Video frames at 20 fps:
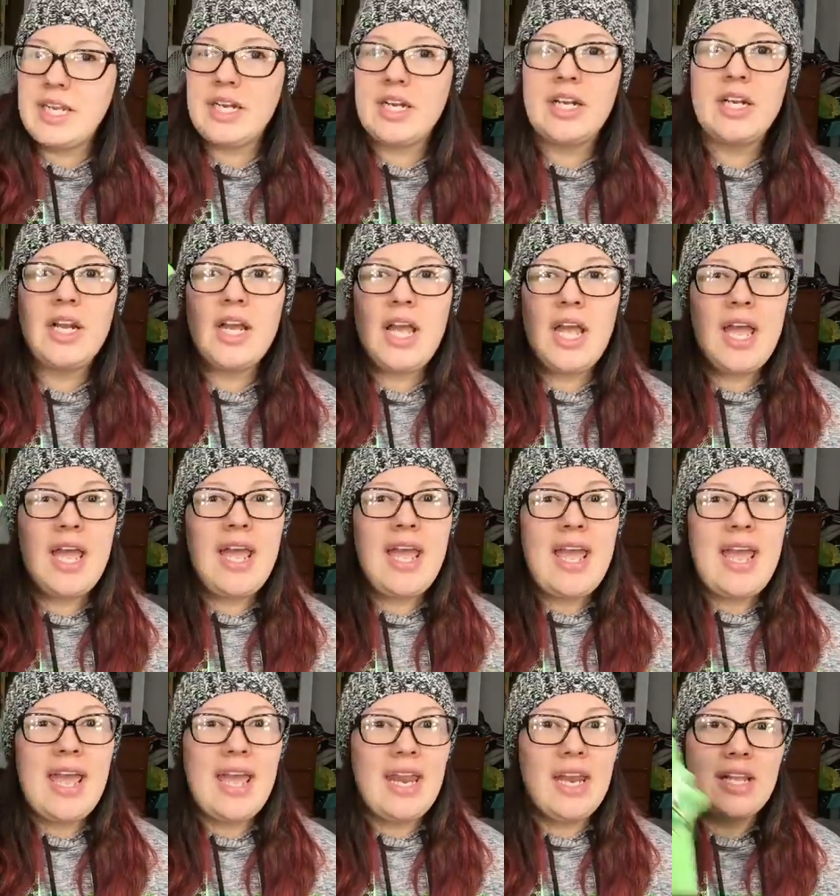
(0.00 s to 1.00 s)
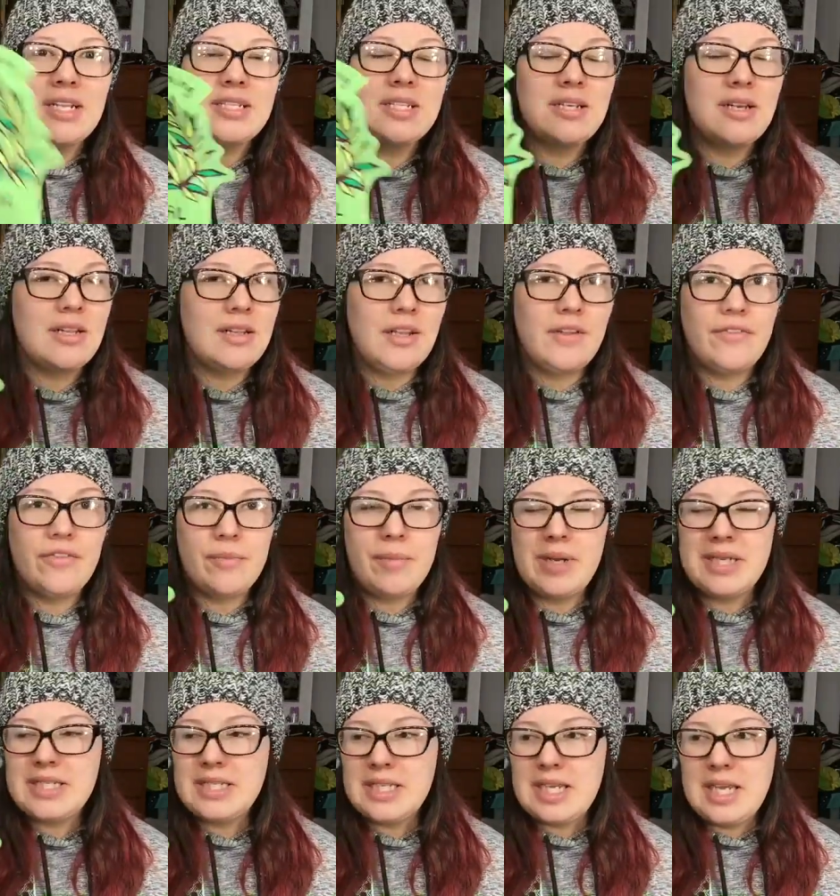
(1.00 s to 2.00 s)
here, and it did nothing for
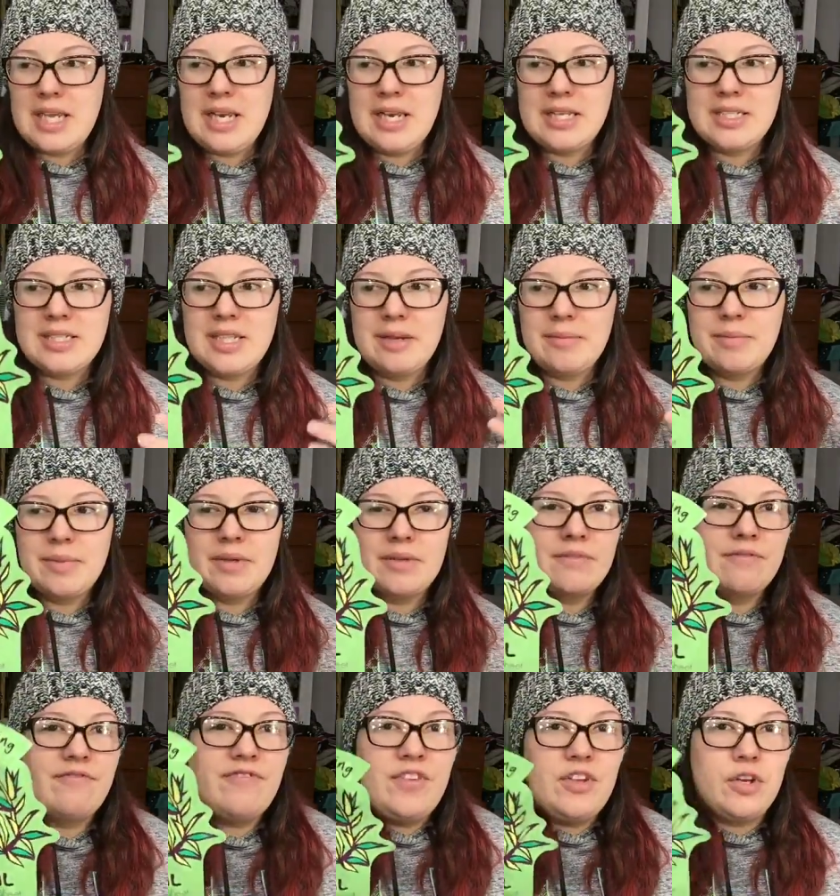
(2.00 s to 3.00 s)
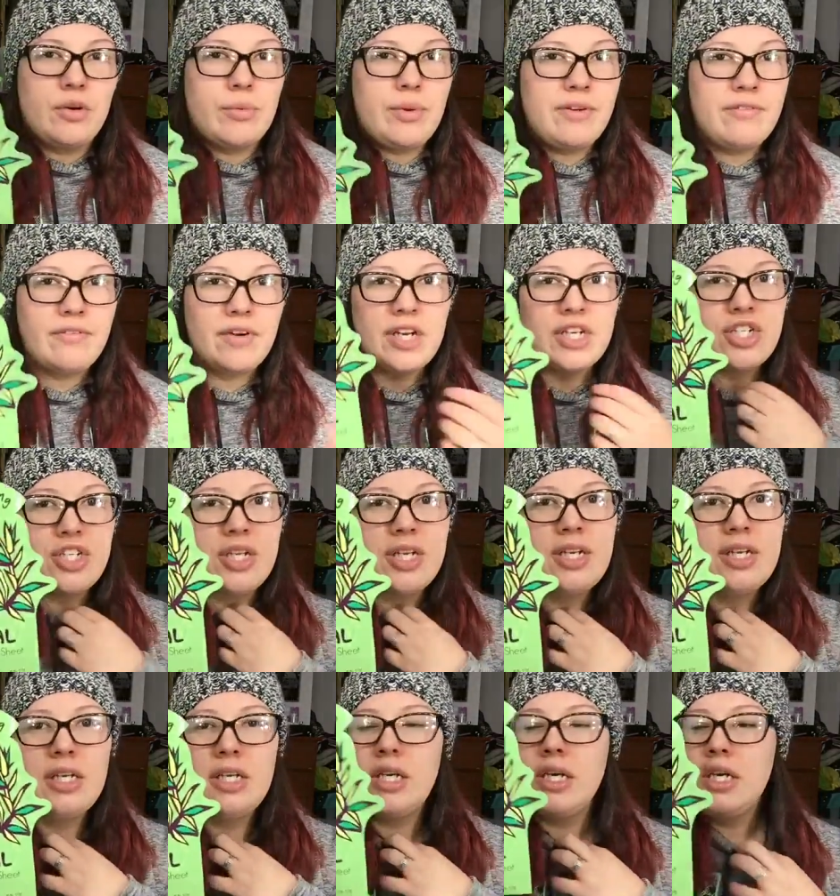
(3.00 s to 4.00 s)
my skin except feel
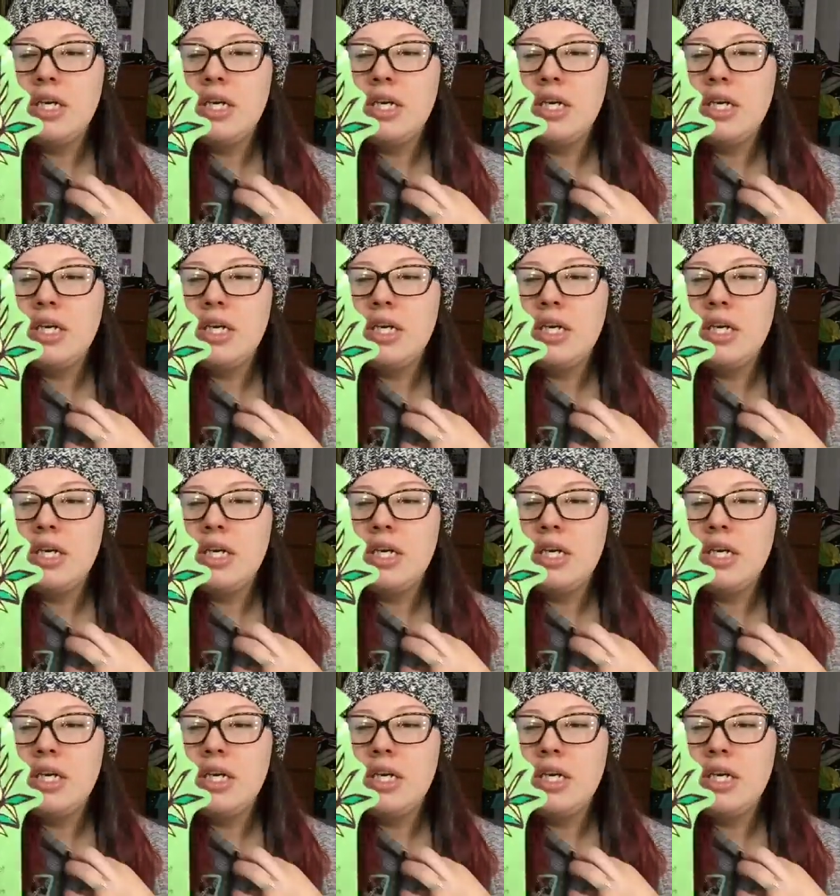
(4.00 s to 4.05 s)
refreshing.